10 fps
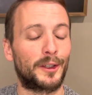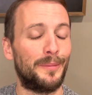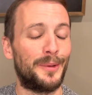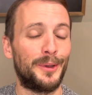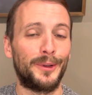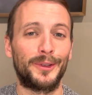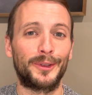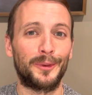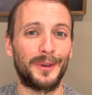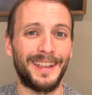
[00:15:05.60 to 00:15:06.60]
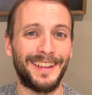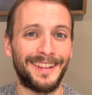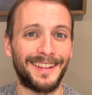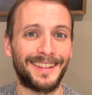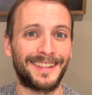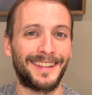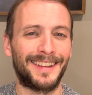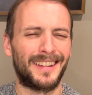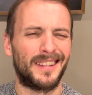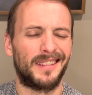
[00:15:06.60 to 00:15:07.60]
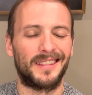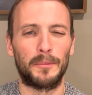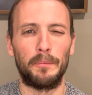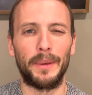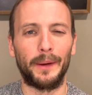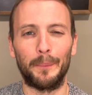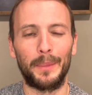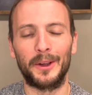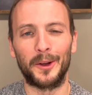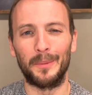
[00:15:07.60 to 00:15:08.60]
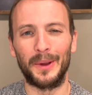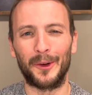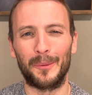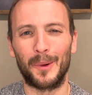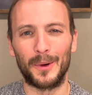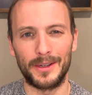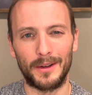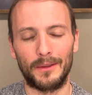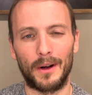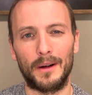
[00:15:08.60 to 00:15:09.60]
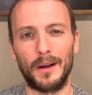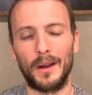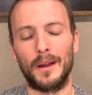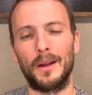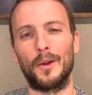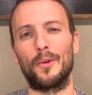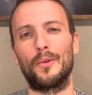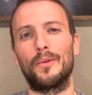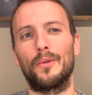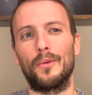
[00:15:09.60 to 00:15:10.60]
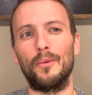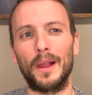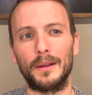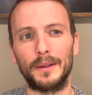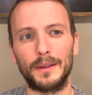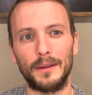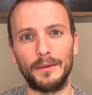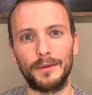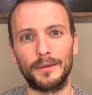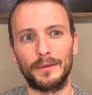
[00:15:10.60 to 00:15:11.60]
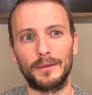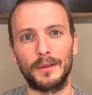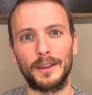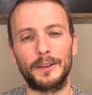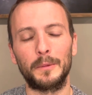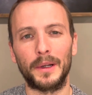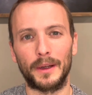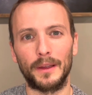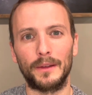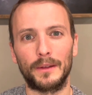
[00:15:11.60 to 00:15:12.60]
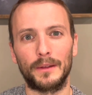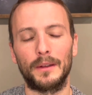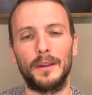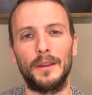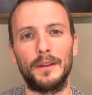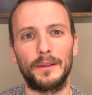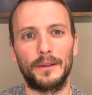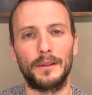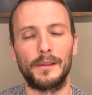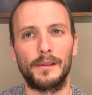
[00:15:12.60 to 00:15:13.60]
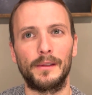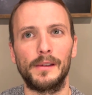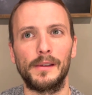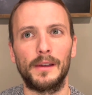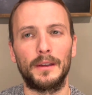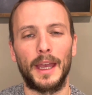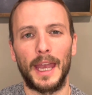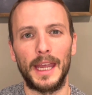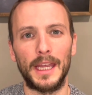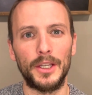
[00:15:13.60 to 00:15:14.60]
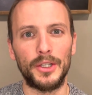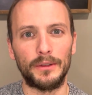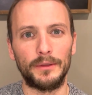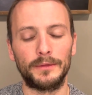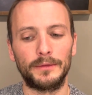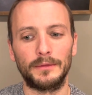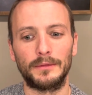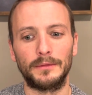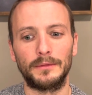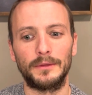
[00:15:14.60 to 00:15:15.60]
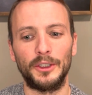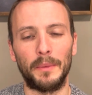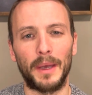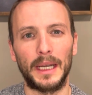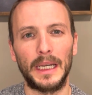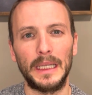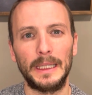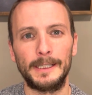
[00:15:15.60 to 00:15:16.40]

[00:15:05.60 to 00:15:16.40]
computer screens, bigger and bigger portion of our relative experience in this age of humanity.